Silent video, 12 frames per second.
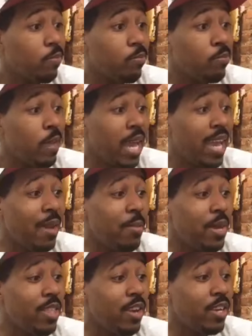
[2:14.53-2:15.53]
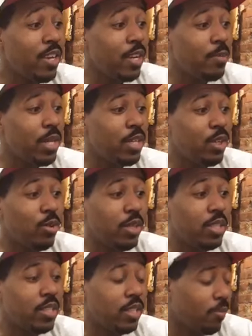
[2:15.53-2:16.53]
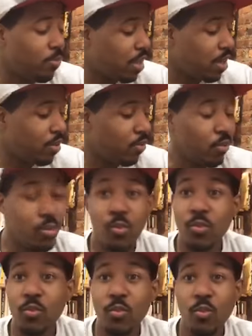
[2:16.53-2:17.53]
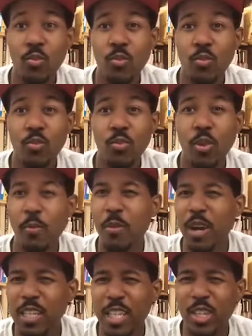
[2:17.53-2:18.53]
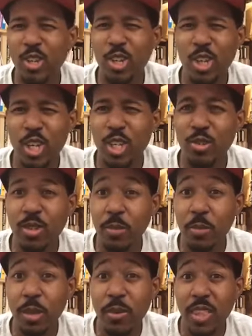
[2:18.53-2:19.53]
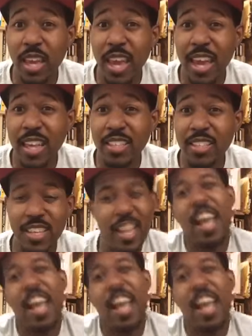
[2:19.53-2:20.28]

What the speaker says: Maybe they're going to be doing something. The monkeys are going to do something with the hats?